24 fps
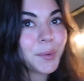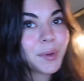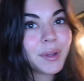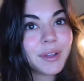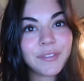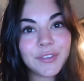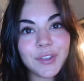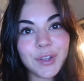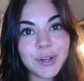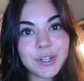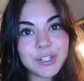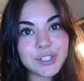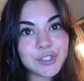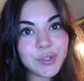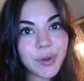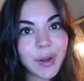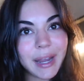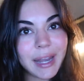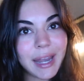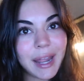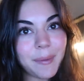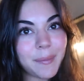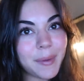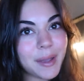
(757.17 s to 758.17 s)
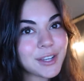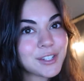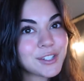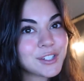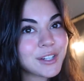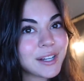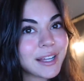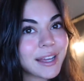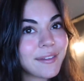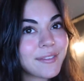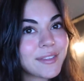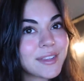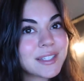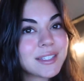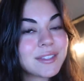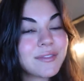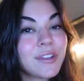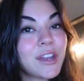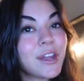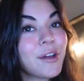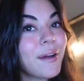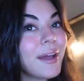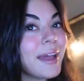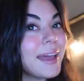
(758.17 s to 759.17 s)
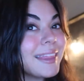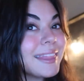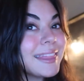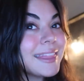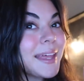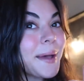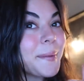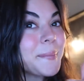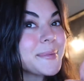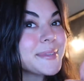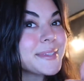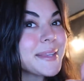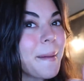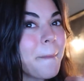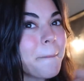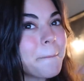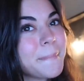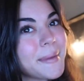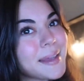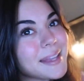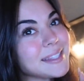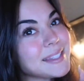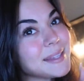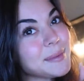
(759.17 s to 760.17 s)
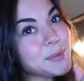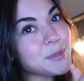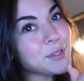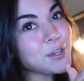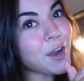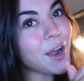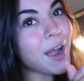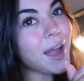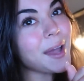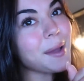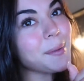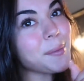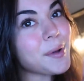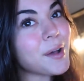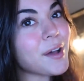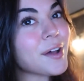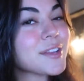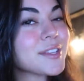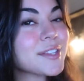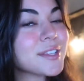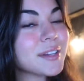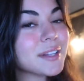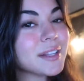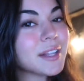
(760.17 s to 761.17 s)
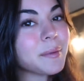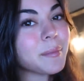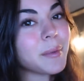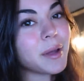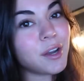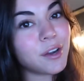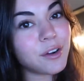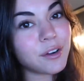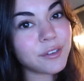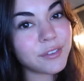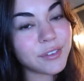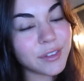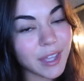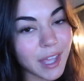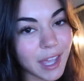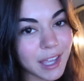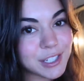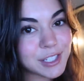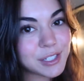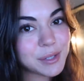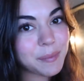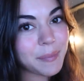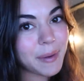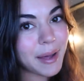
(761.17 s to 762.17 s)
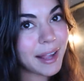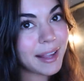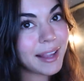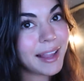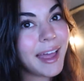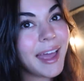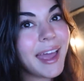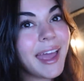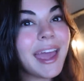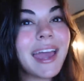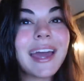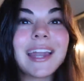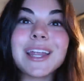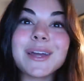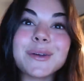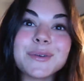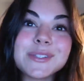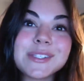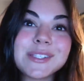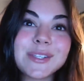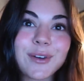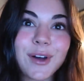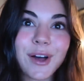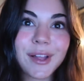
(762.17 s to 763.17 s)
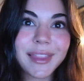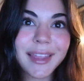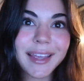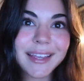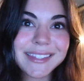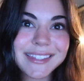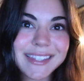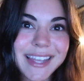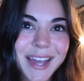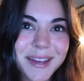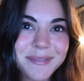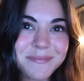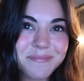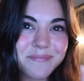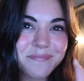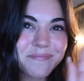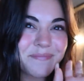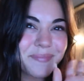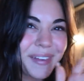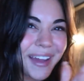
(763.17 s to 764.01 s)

Well, if you enjoyed it, make sure to give this video a thumbs up and subscribe. Also, click my notification bell and I will see you all next time.